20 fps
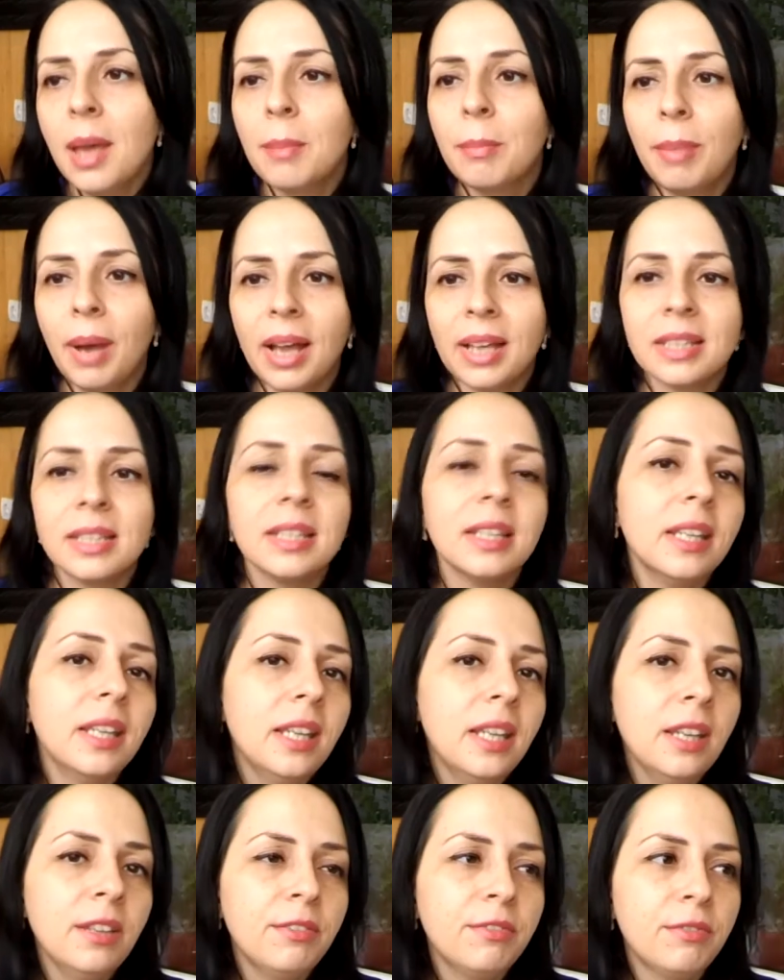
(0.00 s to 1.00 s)
But
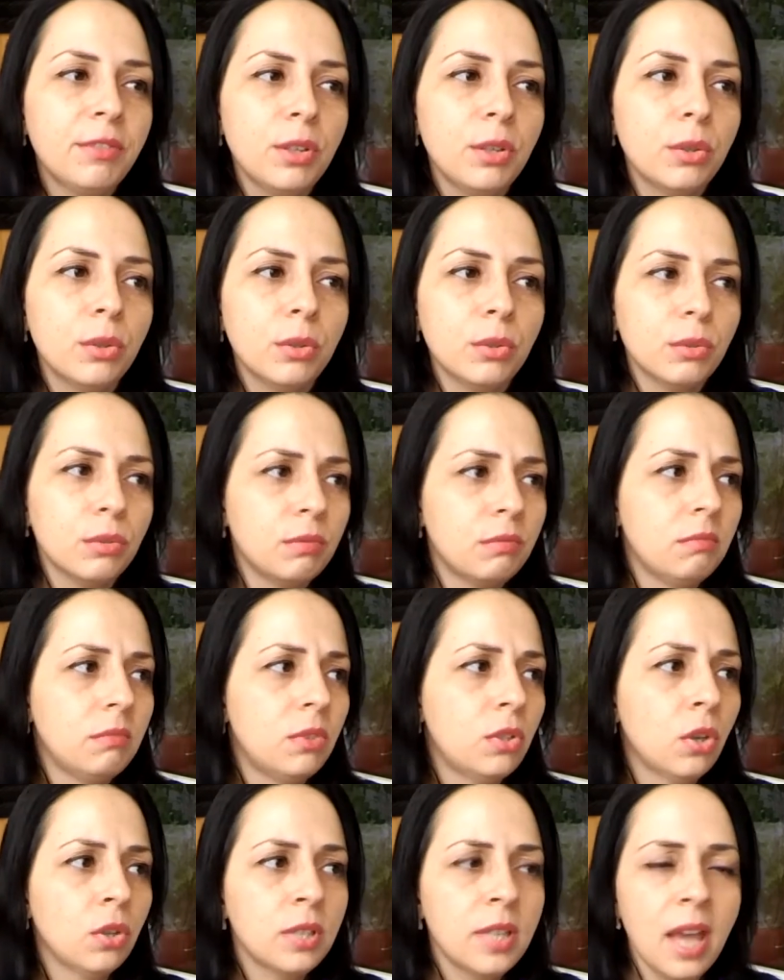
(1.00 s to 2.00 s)
if you
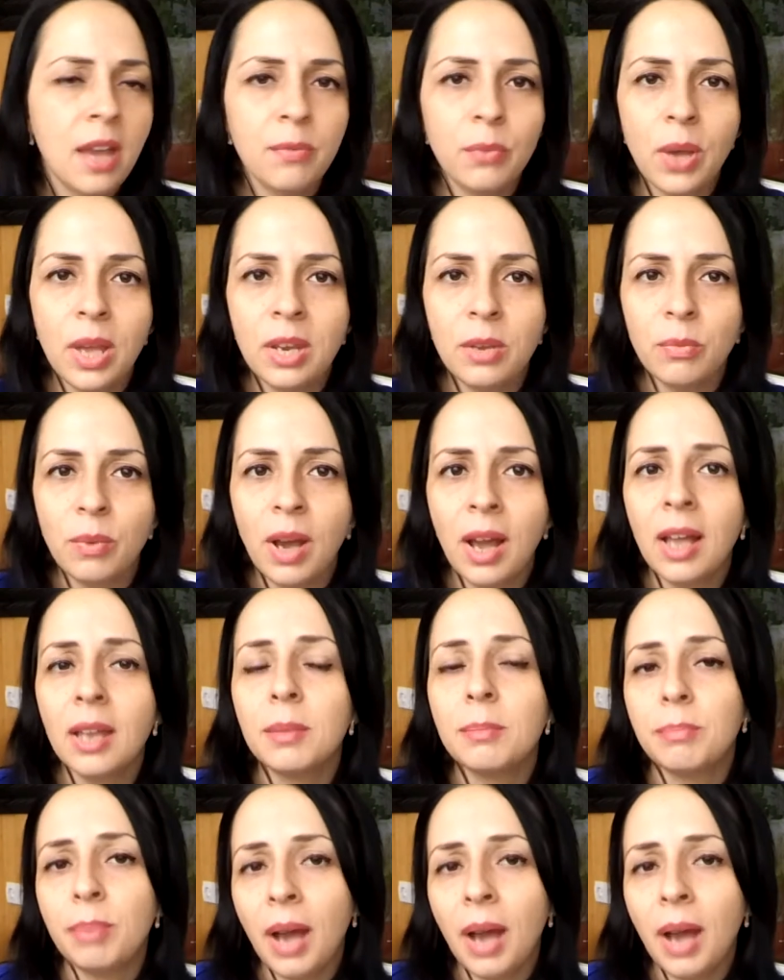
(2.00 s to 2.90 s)
don't have anyone,